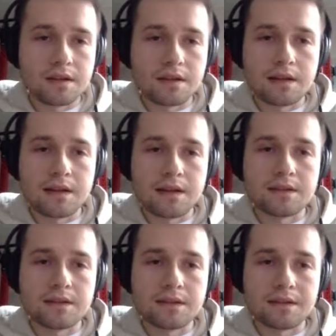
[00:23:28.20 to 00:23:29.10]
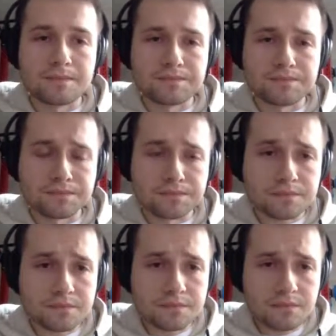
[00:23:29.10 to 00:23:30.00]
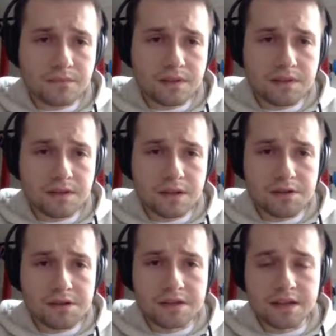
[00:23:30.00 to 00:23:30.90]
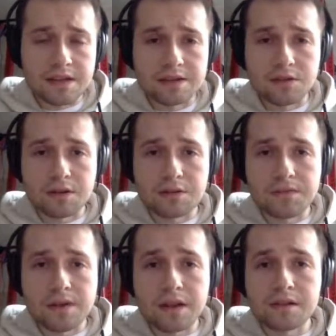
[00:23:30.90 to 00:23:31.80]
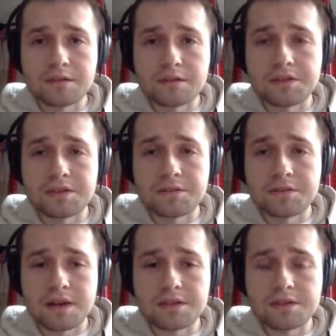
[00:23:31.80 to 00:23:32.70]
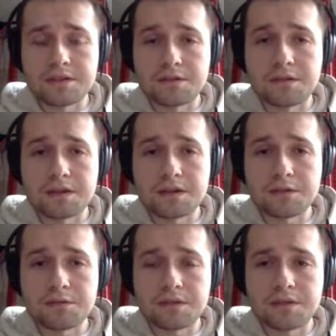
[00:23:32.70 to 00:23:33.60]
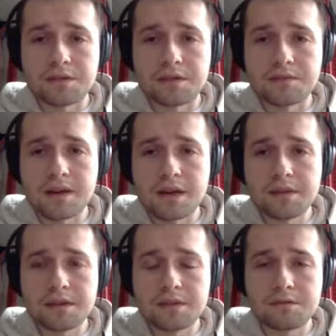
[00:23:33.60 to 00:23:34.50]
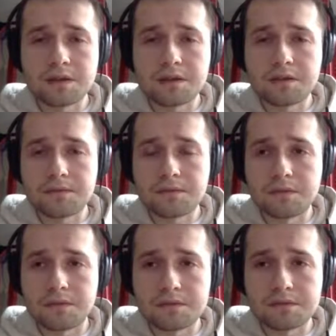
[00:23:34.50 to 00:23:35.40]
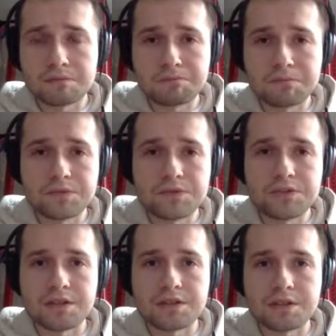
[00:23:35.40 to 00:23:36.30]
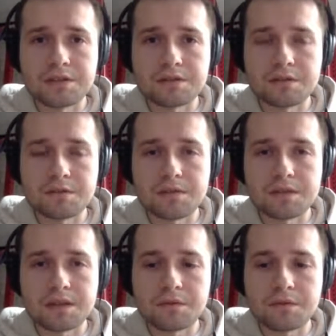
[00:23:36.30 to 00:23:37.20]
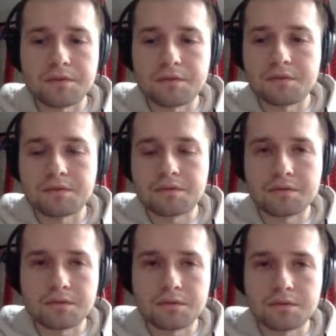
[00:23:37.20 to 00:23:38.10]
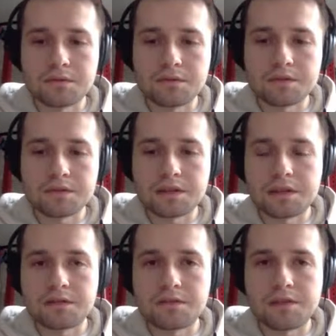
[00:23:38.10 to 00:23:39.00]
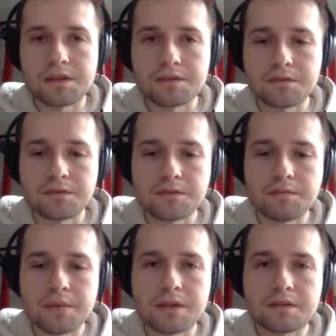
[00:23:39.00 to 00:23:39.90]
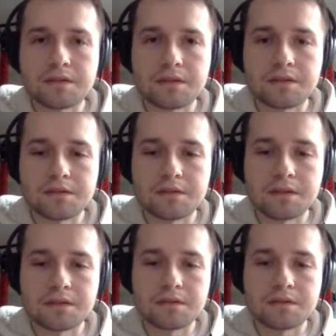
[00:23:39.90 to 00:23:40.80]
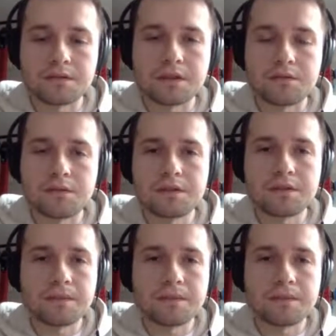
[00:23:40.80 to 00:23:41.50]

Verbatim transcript: And uh, there is the Docker file, which defines your execution environment. You can, of course, change it. So for example, if you want to use another version of Python, then you can, you can do it.